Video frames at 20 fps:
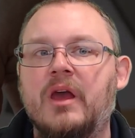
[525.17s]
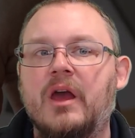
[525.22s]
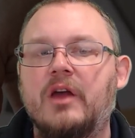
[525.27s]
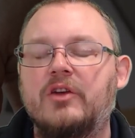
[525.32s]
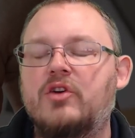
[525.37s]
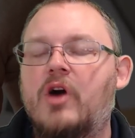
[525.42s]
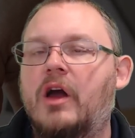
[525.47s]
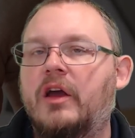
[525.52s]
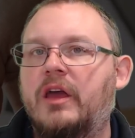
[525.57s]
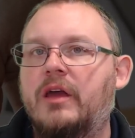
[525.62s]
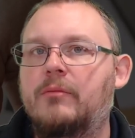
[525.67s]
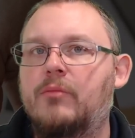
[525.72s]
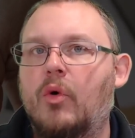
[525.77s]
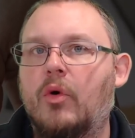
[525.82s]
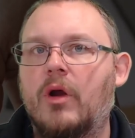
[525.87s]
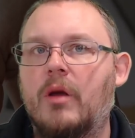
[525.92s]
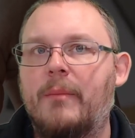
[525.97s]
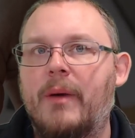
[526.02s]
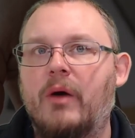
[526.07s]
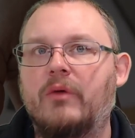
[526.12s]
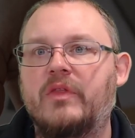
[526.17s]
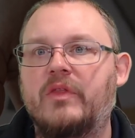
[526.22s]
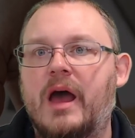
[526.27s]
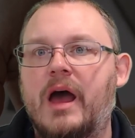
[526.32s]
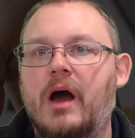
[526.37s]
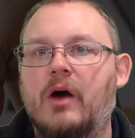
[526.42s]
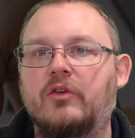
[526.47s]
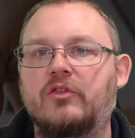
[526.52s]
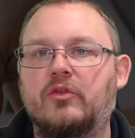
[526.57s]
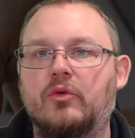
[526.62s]
Talking more about the
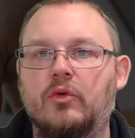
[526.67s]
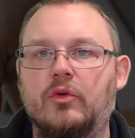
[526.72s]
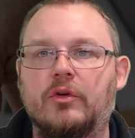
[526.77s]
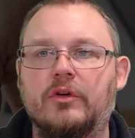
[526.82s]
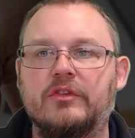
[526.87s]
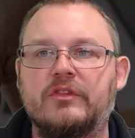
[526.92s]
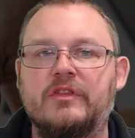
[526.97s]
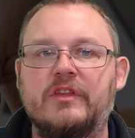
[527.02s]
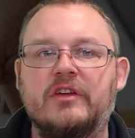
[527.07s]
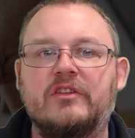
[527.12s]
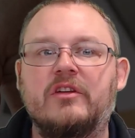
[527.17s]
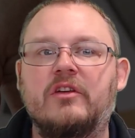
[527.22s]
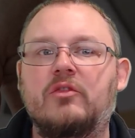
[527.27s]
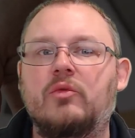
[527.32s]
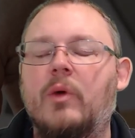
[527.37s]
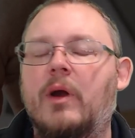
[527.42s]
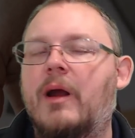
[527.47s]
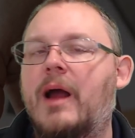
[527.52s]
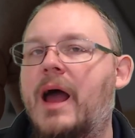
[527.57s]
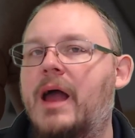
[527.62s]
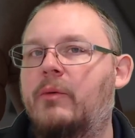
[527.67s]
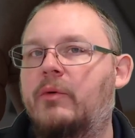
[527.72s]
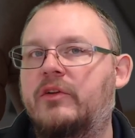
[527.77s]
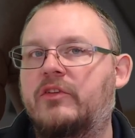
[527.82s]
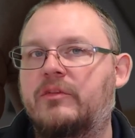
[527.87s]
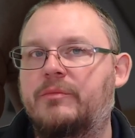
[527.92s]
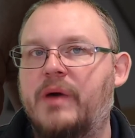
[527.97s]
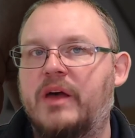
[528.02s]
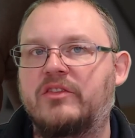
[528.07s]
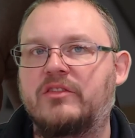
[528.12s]
house rules, this is where I would
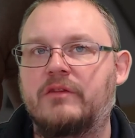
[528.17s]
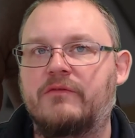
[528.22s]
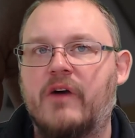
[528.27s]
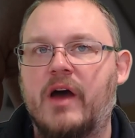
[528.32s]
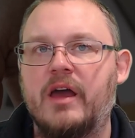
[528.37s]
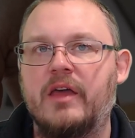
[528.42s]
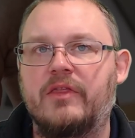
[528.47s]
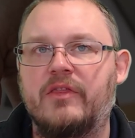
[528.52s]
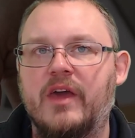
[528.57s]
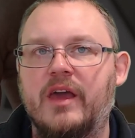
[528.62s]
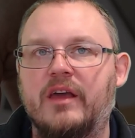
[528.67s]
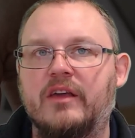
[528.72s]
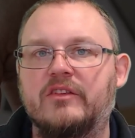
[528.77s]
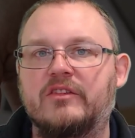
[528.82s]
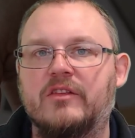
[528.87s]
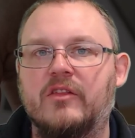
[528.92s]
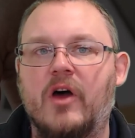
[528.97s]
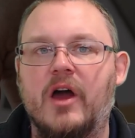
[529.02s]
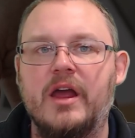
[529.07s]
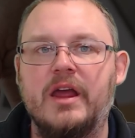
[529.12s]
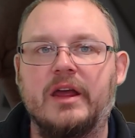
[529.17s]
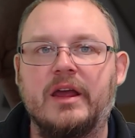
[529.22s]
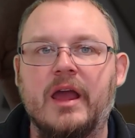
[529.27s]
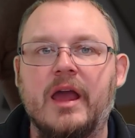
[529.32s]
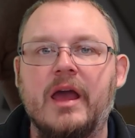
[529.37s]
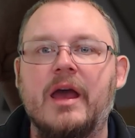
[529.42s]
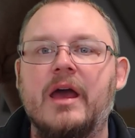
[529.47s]
specify things like